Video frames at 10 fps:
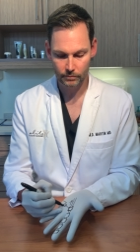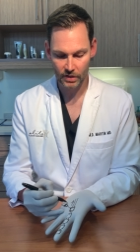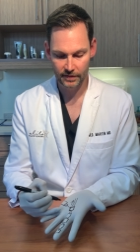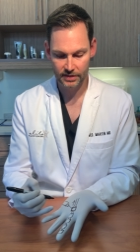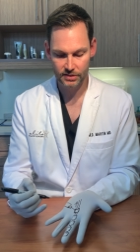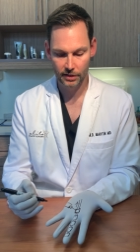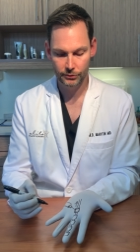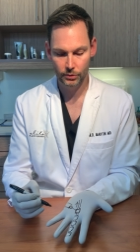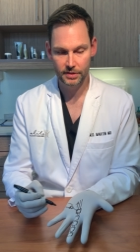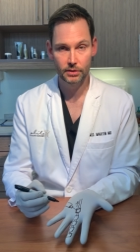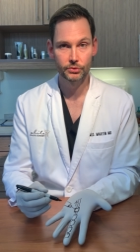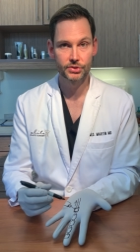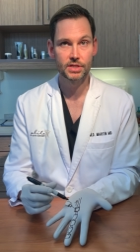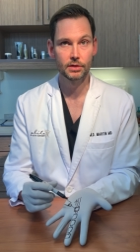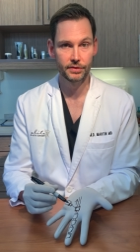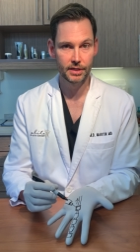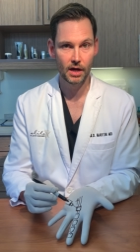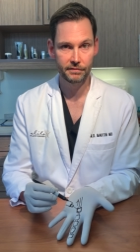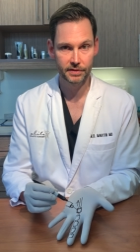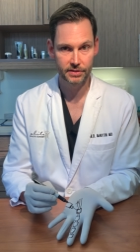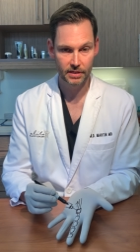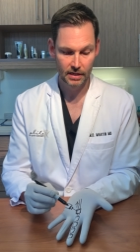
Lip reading: and that's done through a needle just here in the office.